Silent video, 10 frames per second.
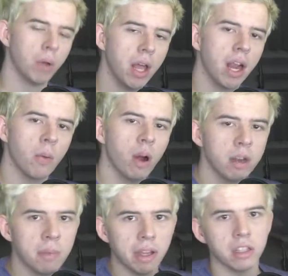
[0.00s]
But I wanted
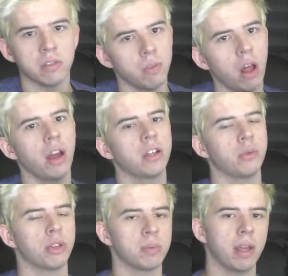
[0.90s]
to make this vlog
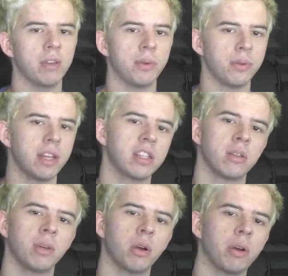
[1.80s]
to explain a few things
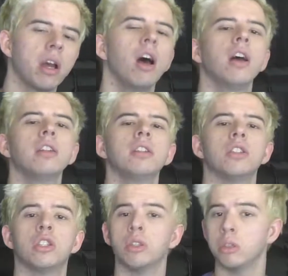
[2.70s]
that have been going on, to
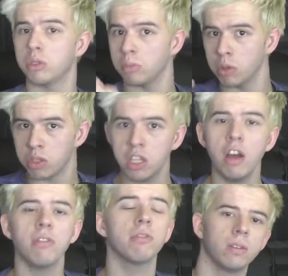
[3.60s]
show you some new
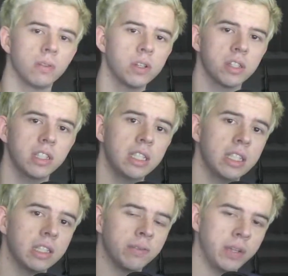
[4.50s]
stuff.
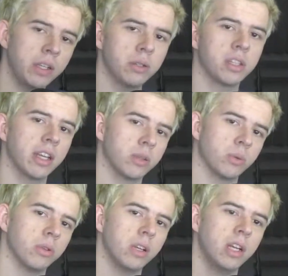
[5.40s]
Firstly, the video
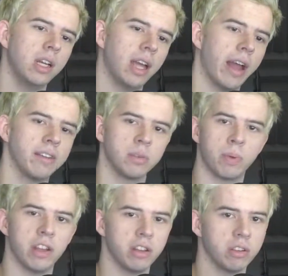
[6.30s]
schedule has
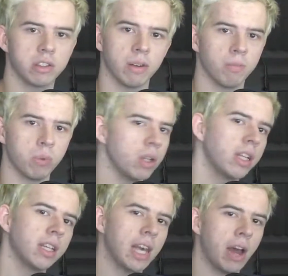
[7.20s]
been
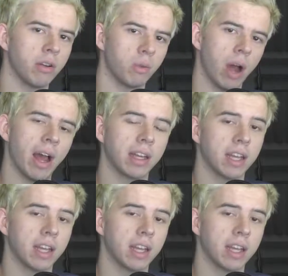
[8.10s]
completely out of whack.